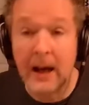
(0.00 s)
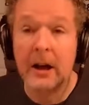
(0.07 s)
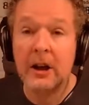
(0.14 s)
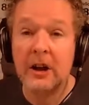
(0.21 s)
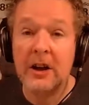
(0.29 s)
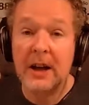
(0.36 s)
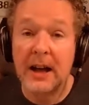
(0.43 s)

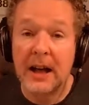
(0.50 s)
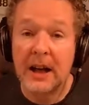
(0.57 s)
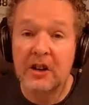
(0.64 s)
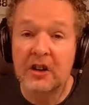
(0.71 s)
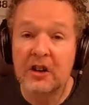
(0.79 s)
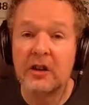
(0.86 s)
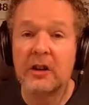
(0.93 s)

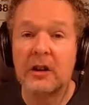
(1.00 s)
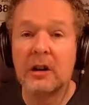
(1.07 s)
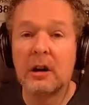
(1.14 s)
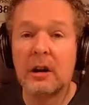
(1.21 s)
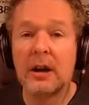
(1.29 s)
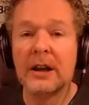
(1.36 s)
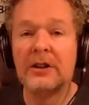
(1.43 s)

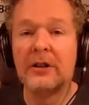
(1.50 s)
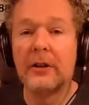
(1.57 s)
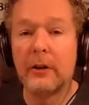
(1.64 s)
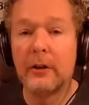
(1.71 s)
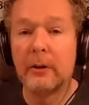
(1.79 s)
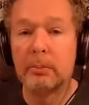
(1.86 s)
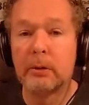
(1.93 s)
Nationalise
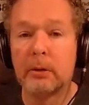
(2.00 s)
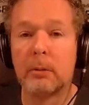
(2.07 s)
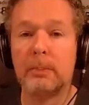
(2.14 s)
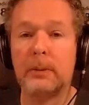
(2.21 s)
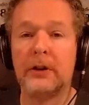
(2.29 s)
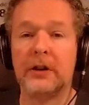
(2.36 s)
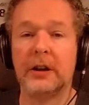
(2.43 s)
the
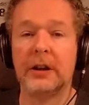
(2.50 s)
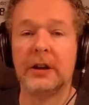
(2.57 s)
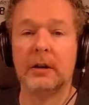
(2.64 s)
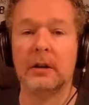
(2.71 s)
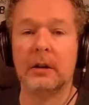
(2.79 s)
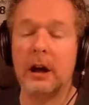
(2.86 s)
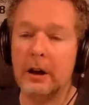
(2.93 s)
property.
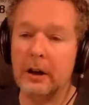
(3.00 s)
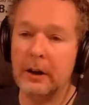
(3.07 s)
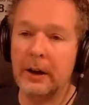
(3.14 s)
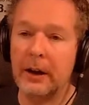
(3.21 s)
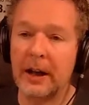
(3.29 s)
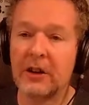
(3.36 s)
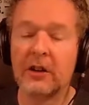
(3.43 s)

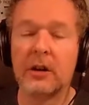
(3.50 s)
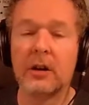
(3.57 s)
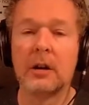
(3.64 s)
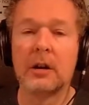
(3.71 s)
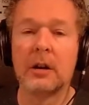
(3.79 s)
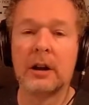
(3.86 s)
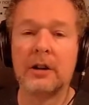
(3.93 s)

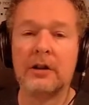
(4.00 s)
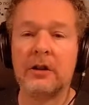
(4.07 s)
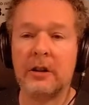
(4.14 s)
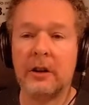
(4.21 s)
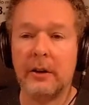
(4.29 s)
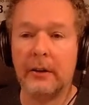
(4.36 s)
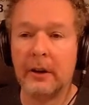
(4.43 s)
Nationalise
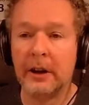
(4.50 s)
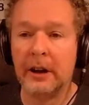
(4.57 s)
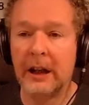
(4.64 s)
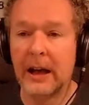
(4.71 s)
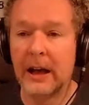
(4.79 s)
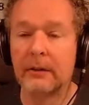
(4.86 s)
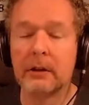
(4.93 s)

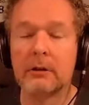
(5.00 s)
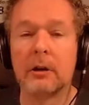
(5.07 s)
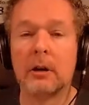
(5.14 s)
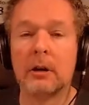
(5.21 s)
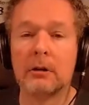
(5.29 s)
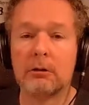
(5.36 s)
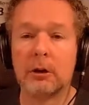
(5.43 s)
the
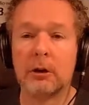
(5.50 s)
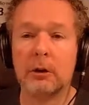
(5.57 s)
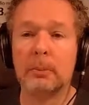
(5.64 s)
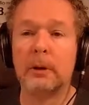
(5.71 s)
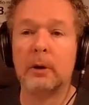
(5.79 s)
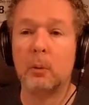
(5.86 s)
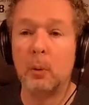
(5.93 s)
Evergrande group
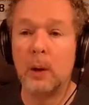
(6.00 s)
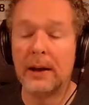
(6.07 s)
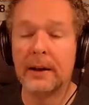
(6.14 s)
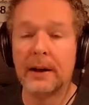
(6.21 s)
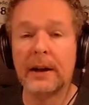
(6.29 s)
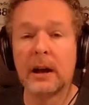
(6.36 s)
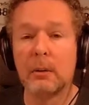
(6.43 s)
when
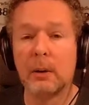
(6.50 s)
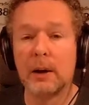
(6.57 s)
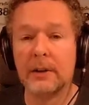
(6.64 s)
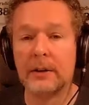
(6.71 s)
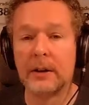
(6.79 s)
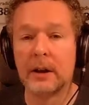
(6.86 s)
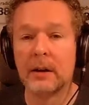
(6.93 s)
they go
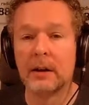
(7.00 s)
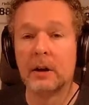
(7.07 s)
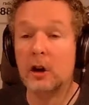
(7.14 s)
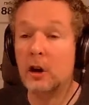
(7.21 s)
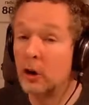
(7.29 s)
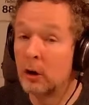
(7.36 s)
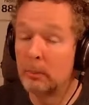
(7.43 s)
under,
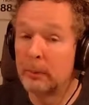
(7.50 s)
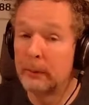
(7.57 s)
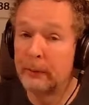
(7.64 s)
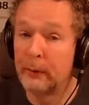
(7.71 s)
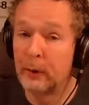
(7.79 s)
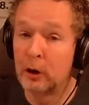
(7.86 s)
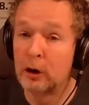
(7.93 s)
not
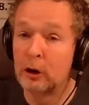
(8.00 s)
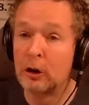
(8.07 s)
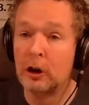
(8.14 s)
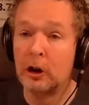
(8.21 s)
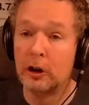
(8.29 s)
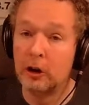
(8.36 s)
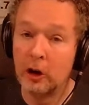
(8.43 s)
before,
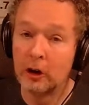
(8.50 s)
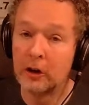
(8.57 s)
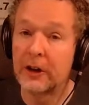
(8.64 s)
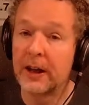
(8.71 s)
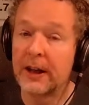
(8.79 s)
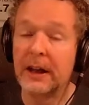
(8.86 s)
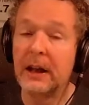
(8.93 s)
not
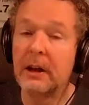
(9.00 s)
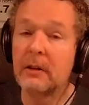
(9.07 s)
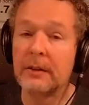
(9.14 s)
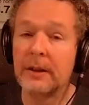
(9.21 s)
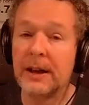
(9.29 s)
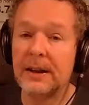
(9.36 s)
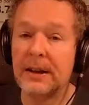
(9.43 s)
taking on
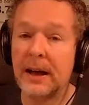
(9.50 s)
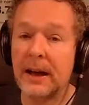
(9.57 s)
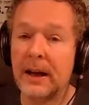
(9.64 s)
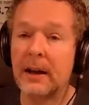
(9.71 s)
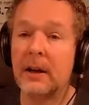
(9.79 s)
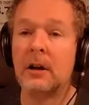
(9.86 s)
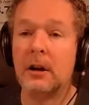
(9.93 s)
their
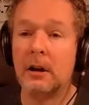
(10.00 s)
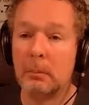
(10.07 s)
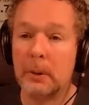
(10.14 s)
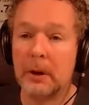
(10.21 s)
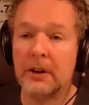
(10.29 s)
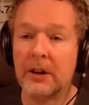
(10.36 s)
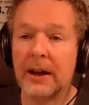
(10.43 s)
debt,
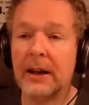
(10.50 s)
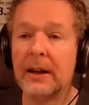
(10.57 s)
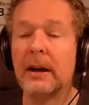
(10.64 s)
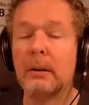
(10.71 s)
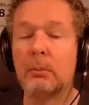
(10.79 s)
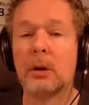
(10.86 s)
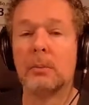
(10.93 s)
but take
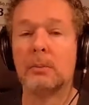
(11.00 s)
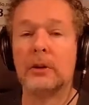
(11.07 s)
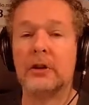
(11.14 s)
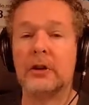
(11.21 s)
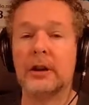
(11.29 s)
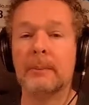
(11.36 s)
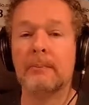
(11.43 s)
their
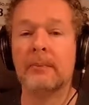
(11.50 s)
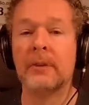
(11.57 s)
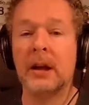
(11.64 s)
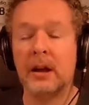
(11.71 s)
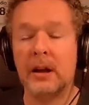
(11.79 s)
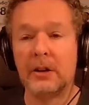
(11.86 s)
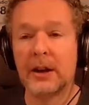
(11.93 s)
property.
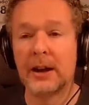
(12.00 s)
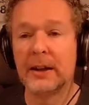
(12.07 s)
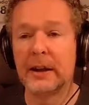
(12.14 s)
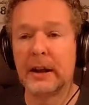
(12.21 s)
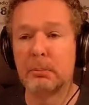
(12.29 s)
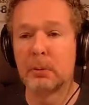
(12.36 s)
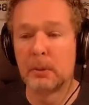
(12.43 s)
Take
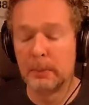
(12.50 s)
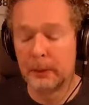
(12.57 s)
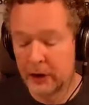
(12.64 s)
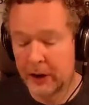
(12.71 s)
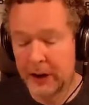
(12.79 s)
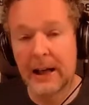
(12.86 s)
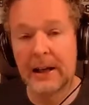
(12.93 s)
their
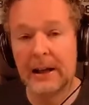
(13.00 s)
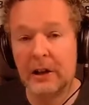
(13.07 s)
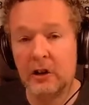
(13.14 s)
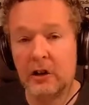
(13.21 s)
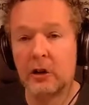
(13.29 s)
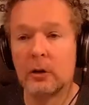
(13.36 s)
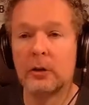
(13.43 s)
property and
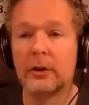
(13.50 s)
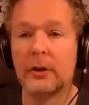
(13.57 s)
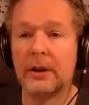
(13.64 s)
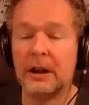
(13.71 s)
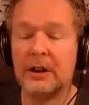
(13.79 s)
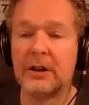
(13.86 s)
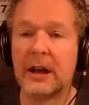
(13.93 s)
ensure that
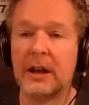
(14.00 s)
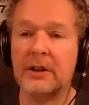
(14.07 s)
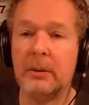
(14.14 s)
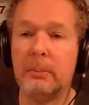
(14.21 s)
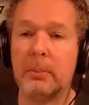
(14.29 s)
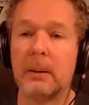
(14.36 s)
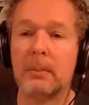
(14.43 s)
it stays
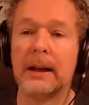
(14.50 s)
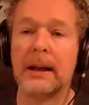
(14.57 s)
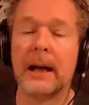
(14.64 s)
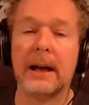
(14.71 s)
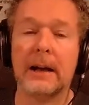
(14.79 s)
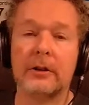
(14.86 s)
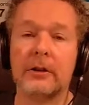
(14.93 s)
in public
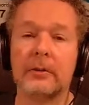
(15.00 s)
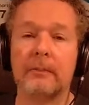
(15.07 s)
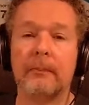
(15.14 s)
hands.